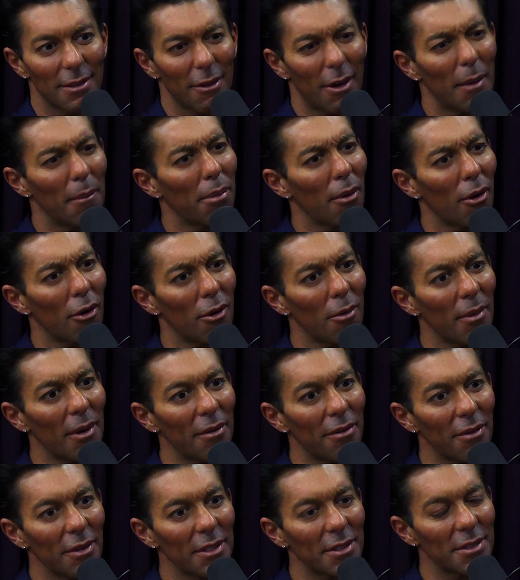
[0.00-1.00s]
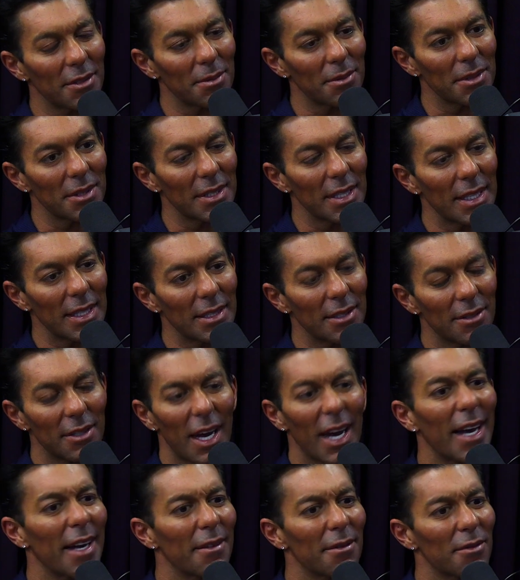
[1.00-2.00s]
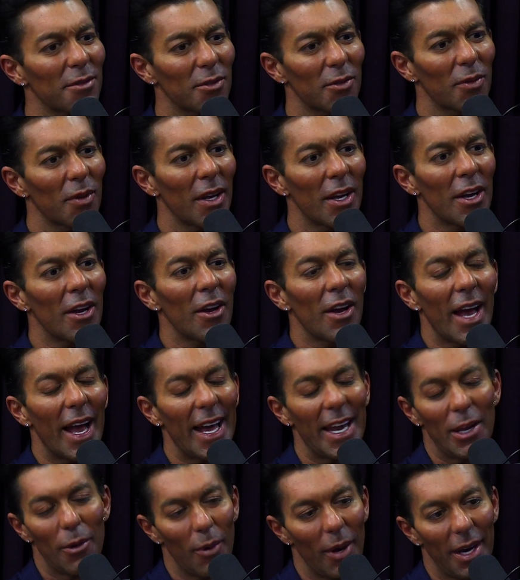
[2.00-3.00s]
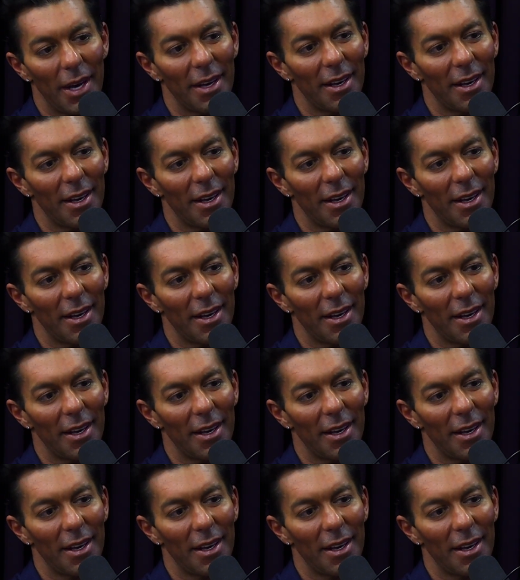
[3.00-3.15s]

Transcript: I borrowed my friend's Mercedes. Anyway.